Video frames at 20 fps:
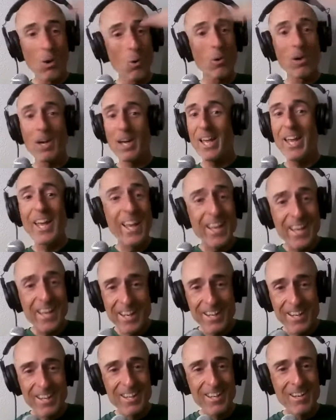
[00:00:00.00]
or
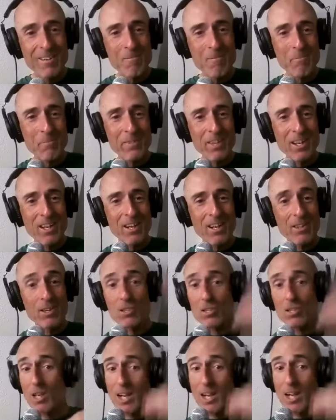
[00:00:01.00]
ahead uh,
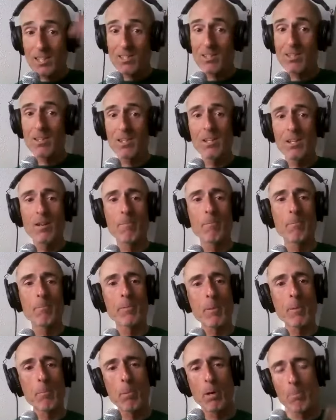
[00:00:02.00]
there's lots of them,
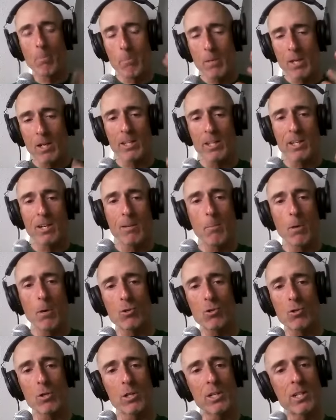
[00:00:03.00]
but mentally and
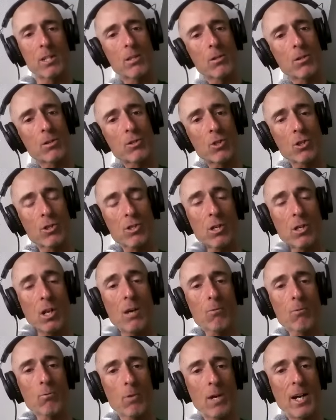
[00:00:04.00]
emotionally, they're just
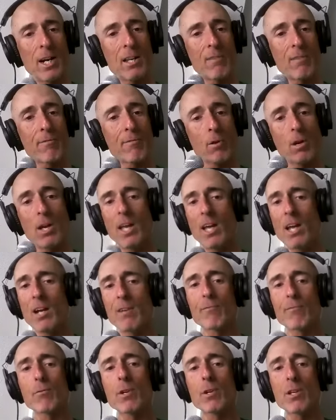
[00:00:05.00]
not ready for
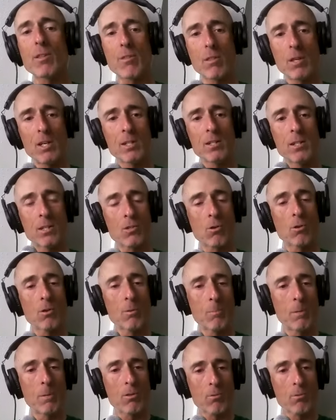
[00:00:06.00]
everything that's going to
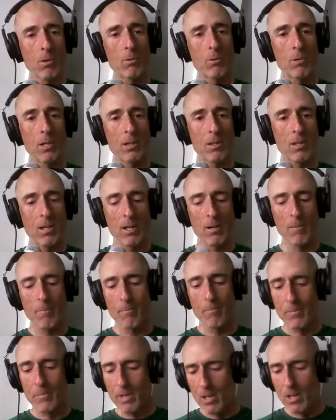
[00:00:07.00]
be thrown at them.
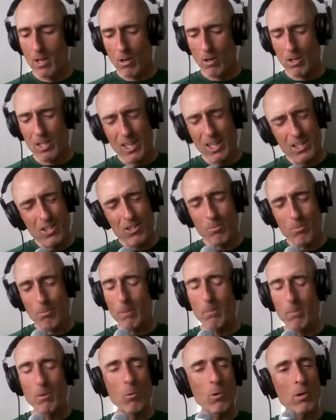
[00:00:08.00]
Yeah, just
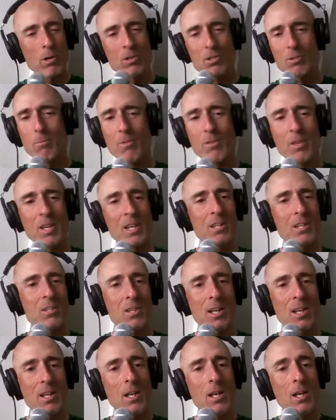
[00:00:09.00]
maybe what are some things
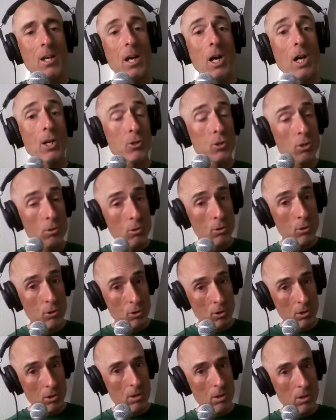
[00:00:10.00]
that a junior
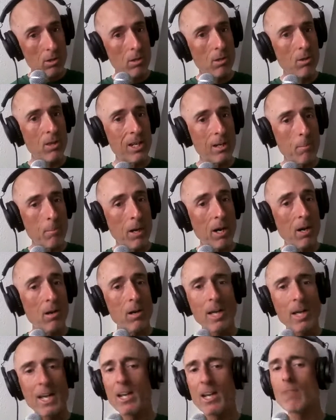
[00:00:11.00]
should think
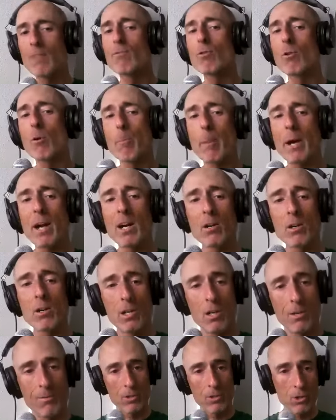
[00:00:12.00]
about? And if you're a
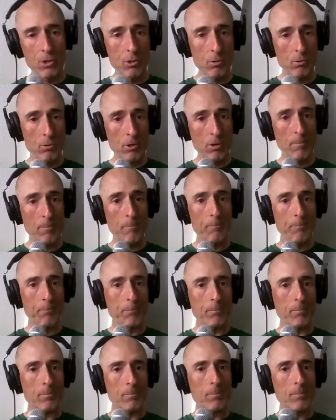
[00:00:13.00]
parent a junior,
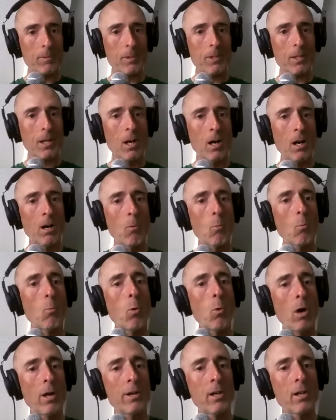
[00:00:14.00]
uh,
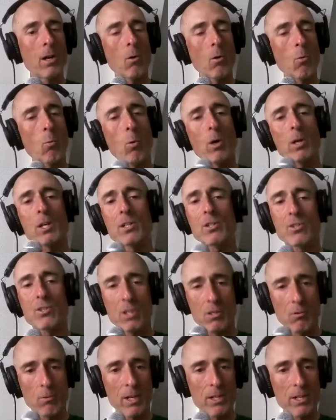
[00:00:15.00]
what what
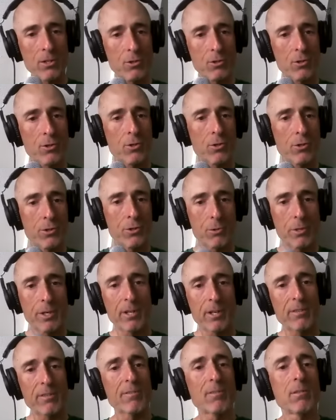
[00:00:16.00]
considerations should you
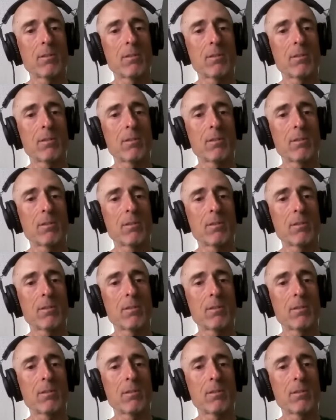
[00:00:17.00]
give?